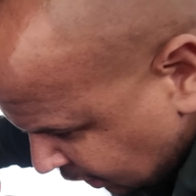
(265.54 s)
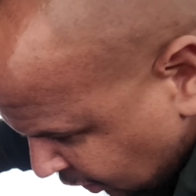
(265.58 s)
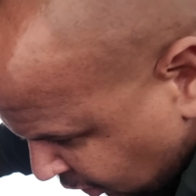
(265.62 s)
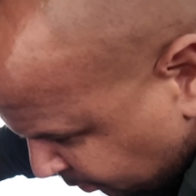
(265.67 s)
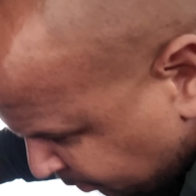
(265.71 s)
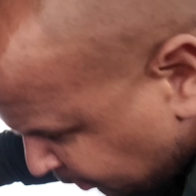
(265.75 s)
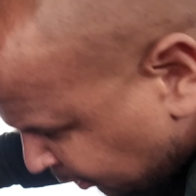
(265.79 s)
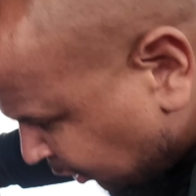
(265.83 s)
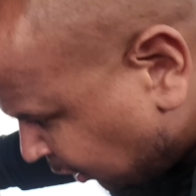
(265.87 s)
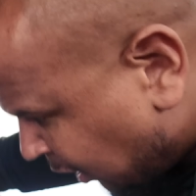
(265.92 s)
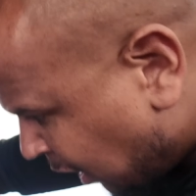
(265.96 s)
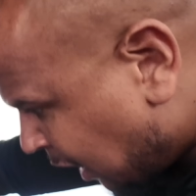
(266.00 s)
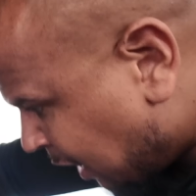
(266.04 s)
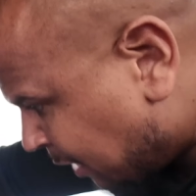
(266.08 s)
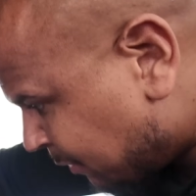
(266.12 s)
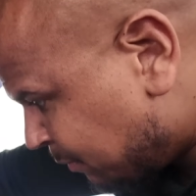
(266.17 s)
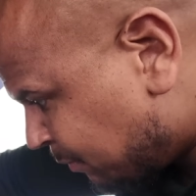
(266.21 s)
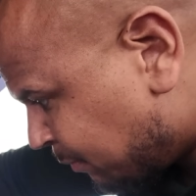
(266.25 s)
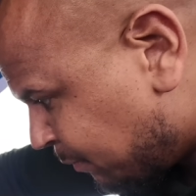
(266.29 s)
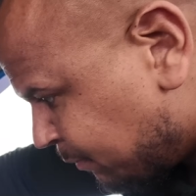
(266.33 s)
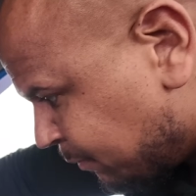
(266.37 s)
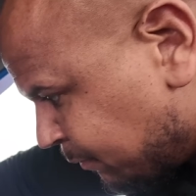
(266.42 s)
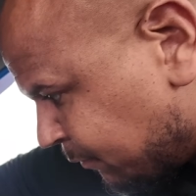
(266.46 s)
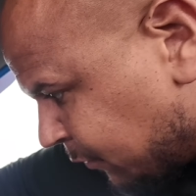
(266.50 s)
help a lot
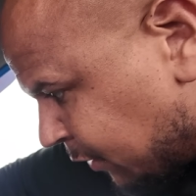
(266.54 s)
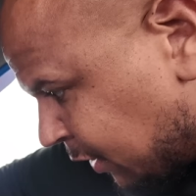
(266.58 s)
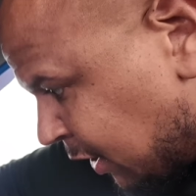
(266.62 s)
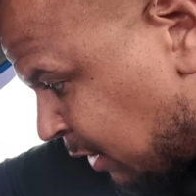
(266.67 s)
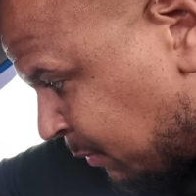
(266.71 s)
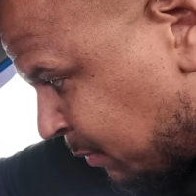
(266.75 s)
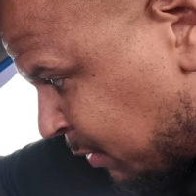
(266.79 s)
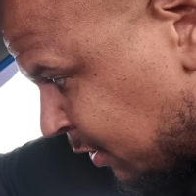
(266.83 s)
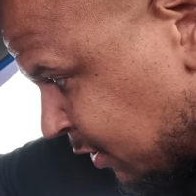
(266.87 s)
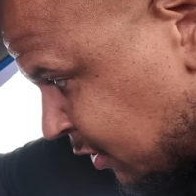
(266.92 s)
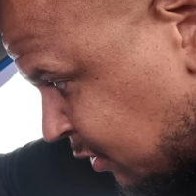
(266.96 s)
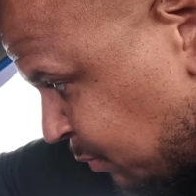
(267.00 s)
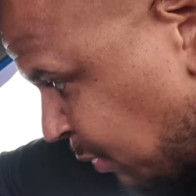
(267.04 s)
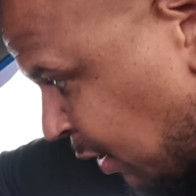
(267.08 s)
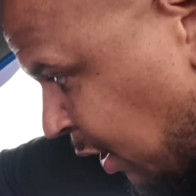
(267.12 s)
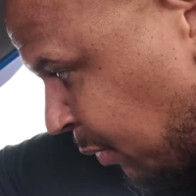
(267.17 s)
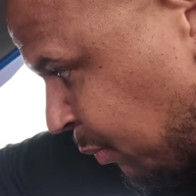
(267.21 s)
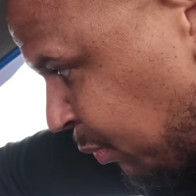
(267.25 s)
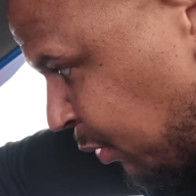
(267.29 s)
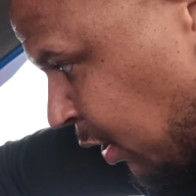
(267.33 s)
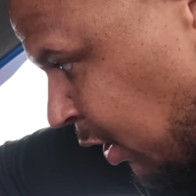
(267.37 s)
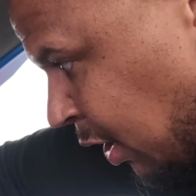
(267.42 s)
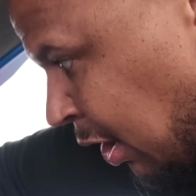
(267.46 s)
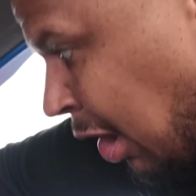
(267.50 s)
keeping the spark
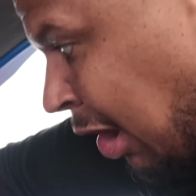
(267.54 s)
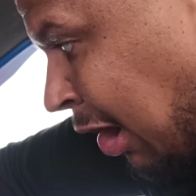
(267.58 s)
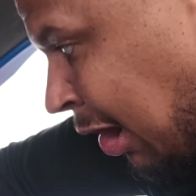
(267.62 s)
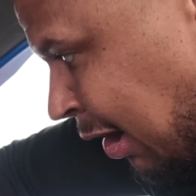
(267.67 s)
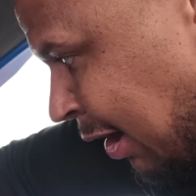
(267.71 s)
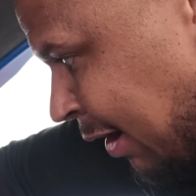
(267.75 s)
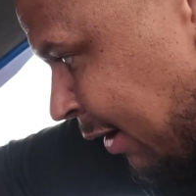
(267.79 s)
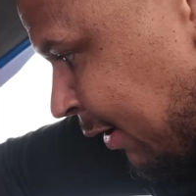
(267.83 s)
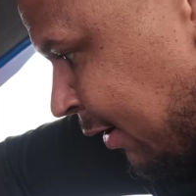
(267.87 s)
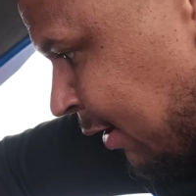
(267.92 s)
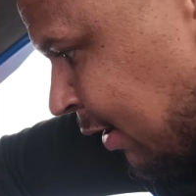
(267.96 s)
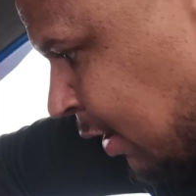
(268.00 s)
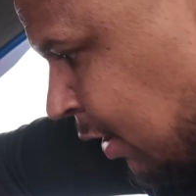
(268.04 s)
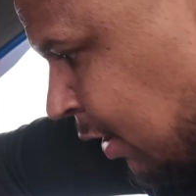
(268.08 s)
plug on